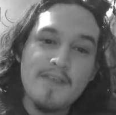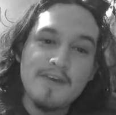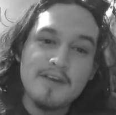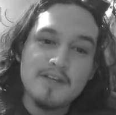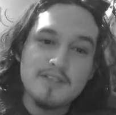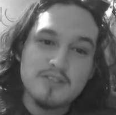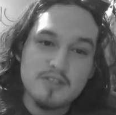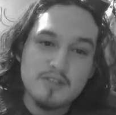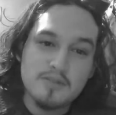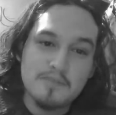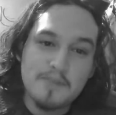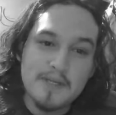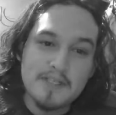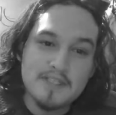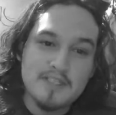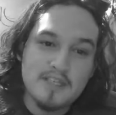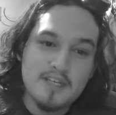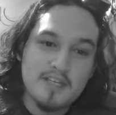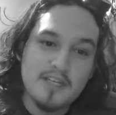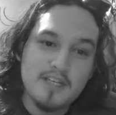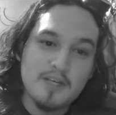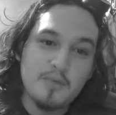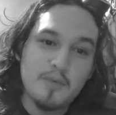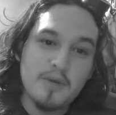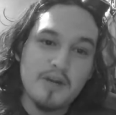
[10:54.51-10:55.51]
So
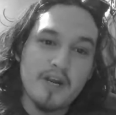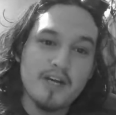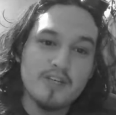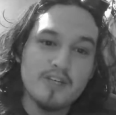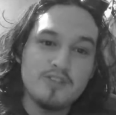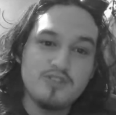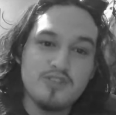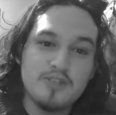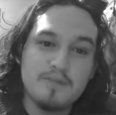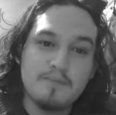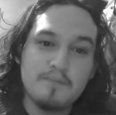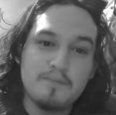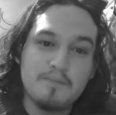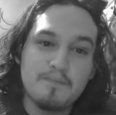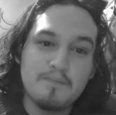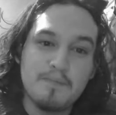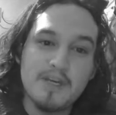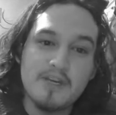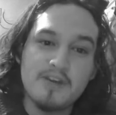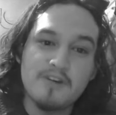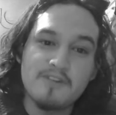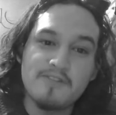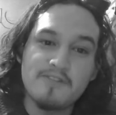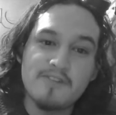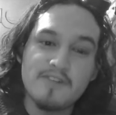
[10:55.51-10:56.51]
basically 100
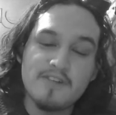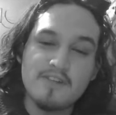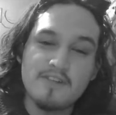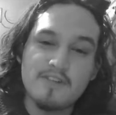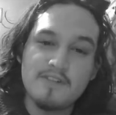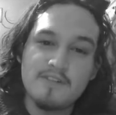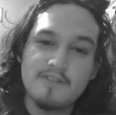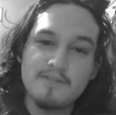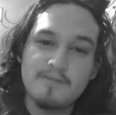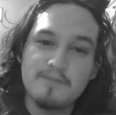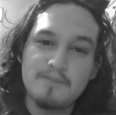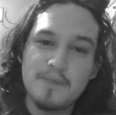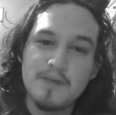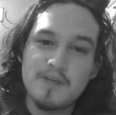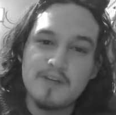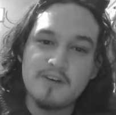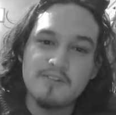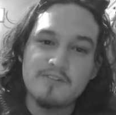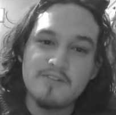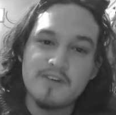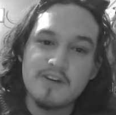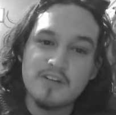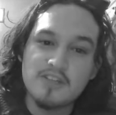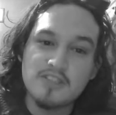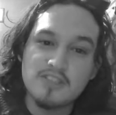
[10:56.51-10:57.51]

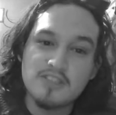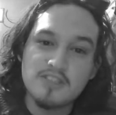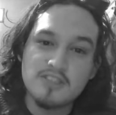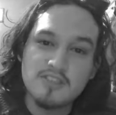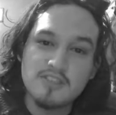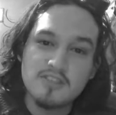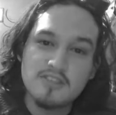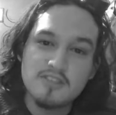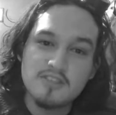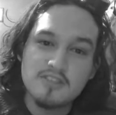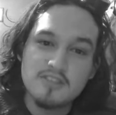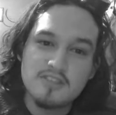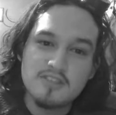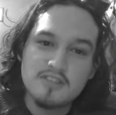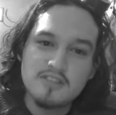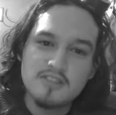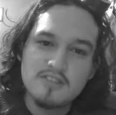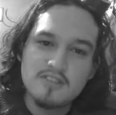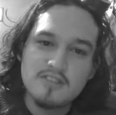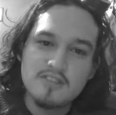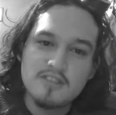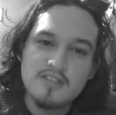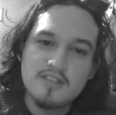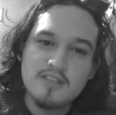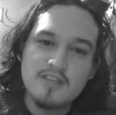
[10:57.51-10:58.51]
picofarads.
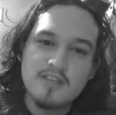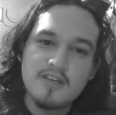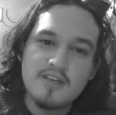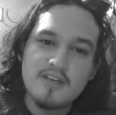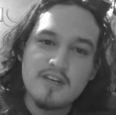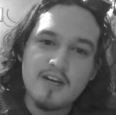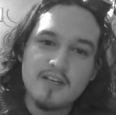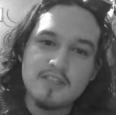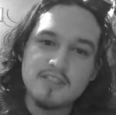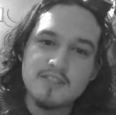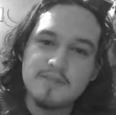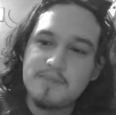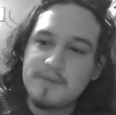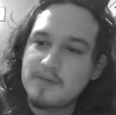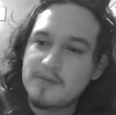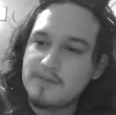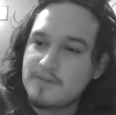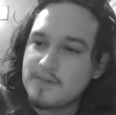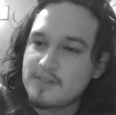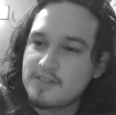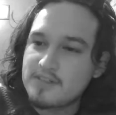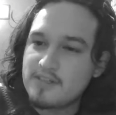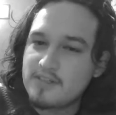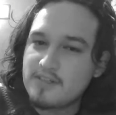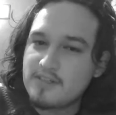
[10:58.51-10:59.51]
Is it
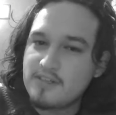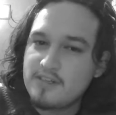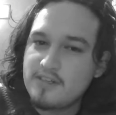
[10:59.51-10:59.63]
picofarad there?